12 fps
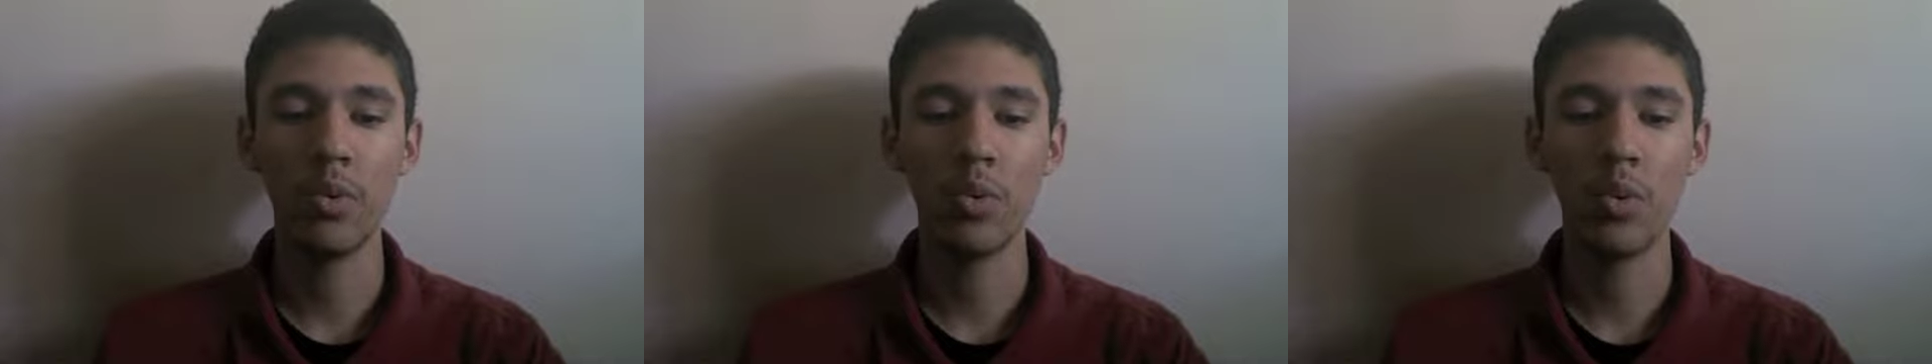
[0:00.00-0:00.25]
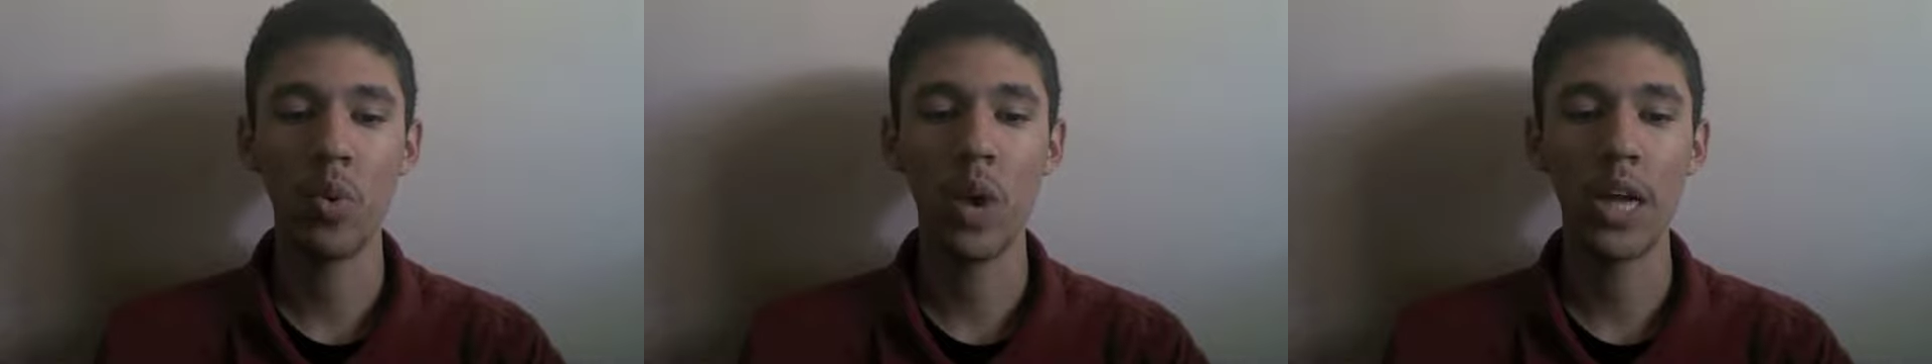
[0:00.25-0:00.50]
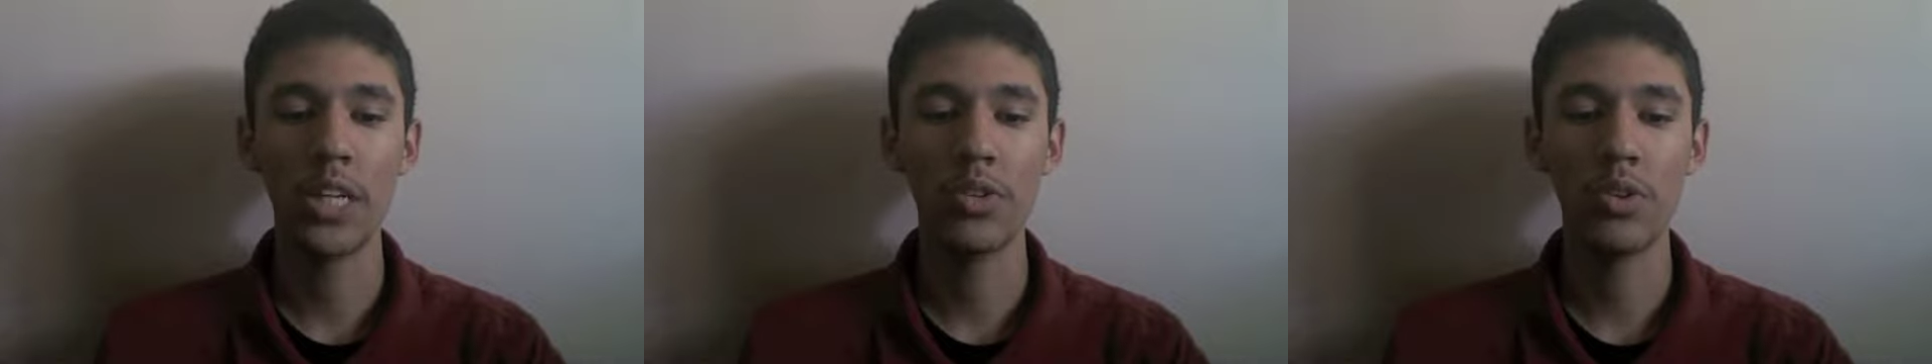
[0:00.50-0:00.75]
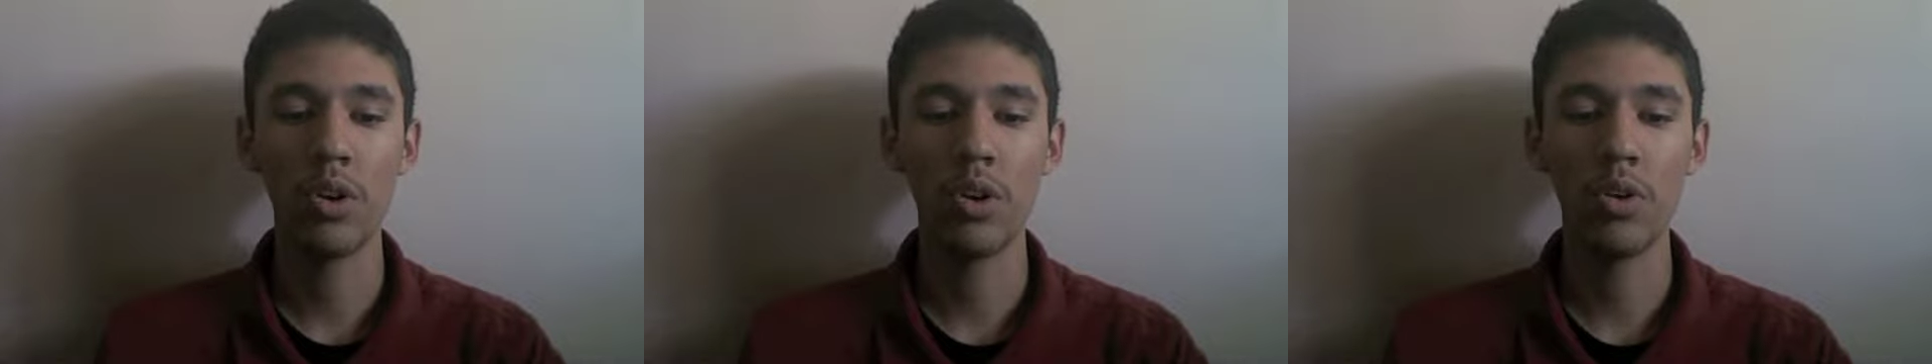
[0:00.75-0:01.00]

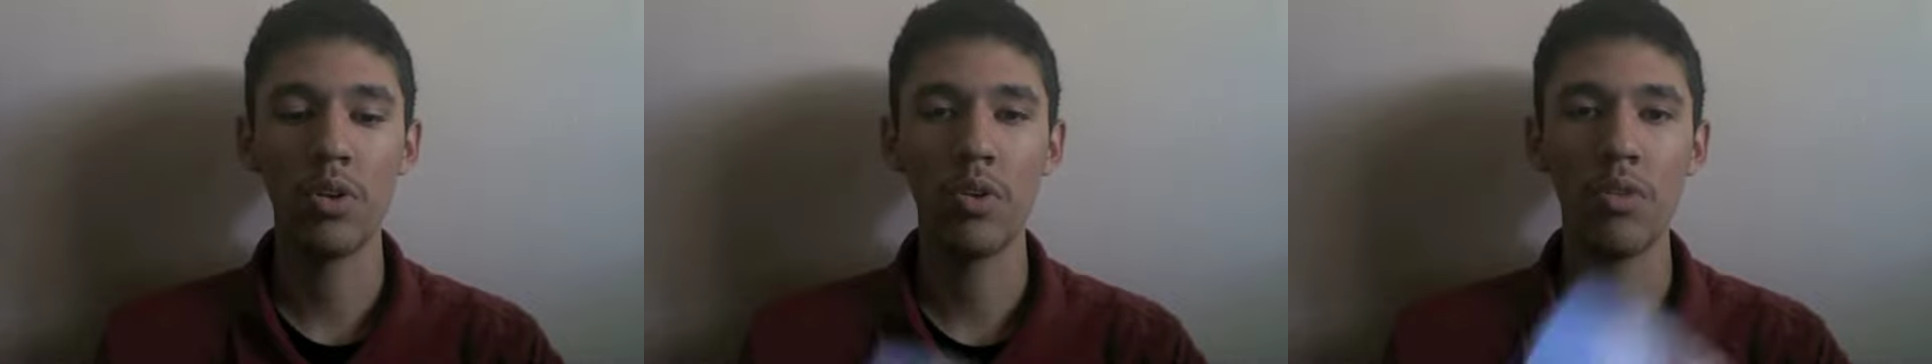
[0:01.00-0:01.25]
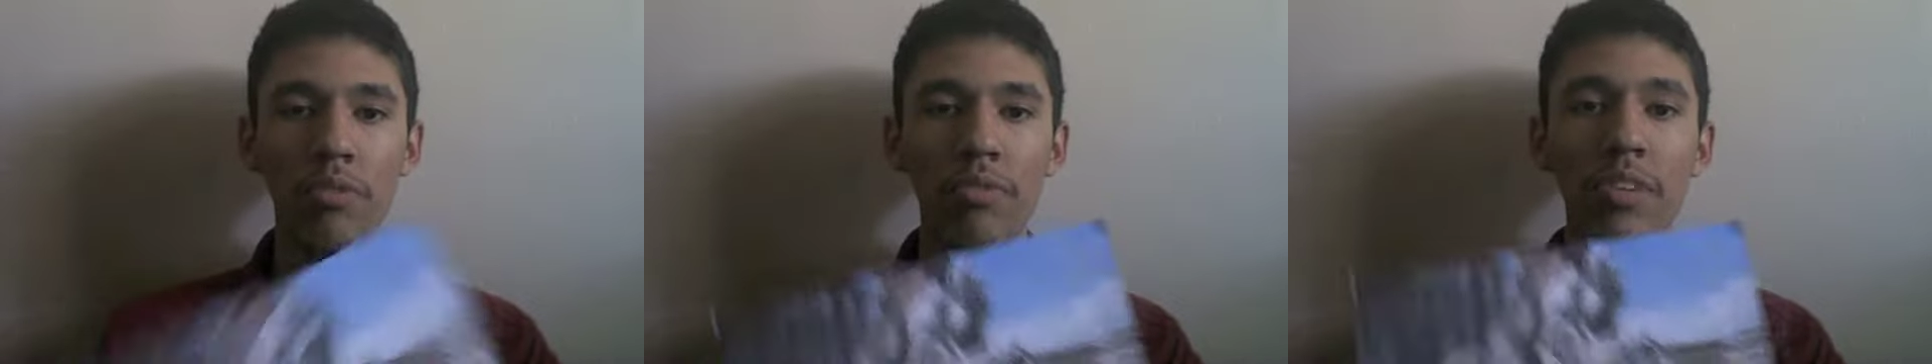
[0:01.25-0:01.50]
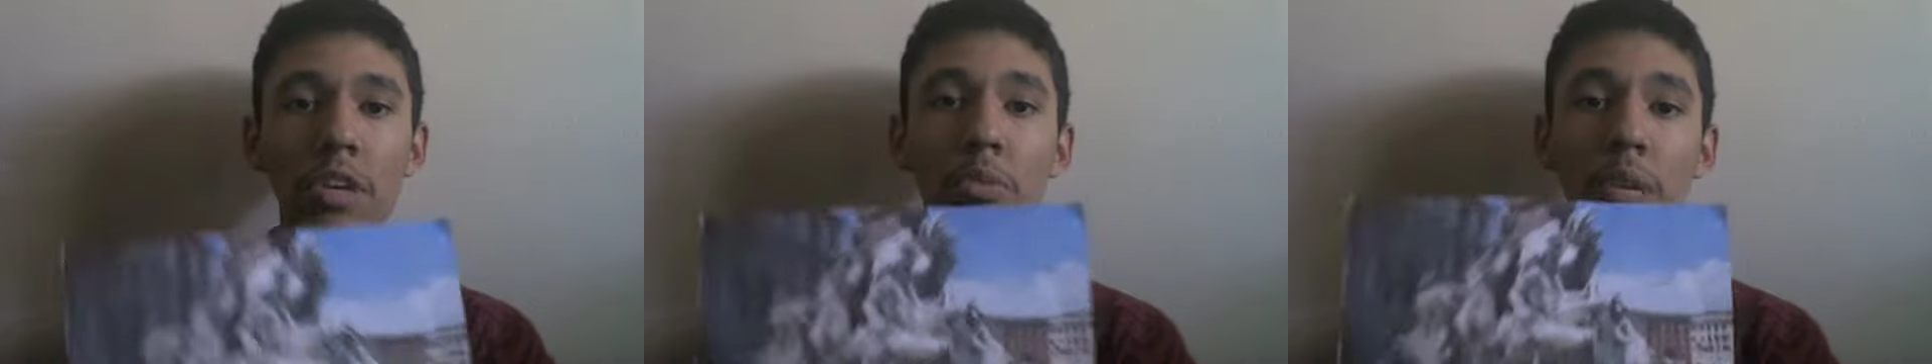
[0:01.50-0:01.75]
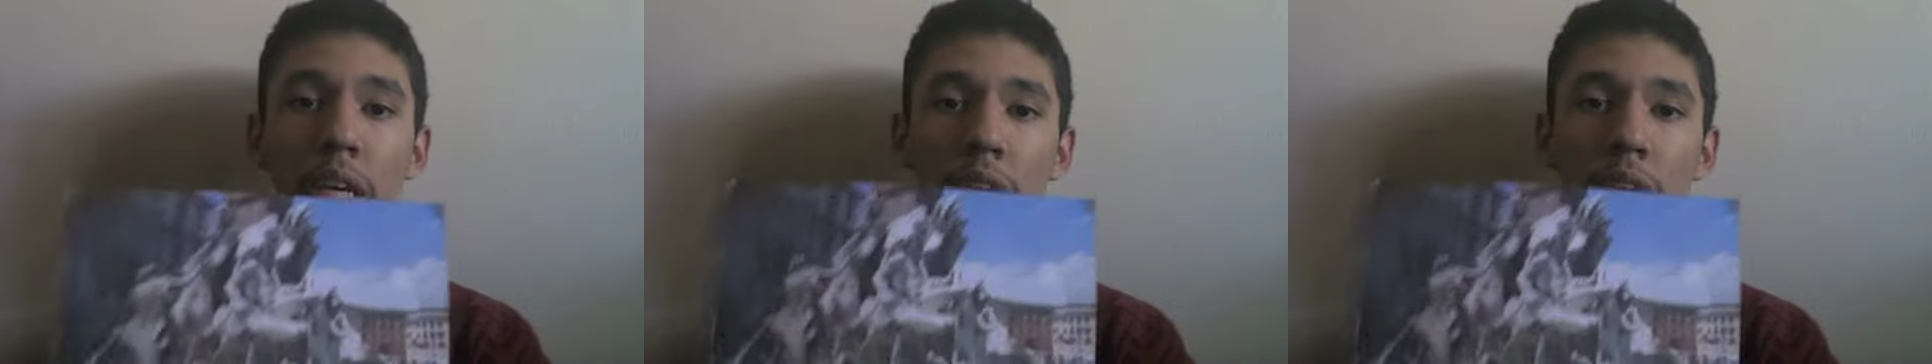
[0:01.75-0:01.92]
Quattro Fiumi.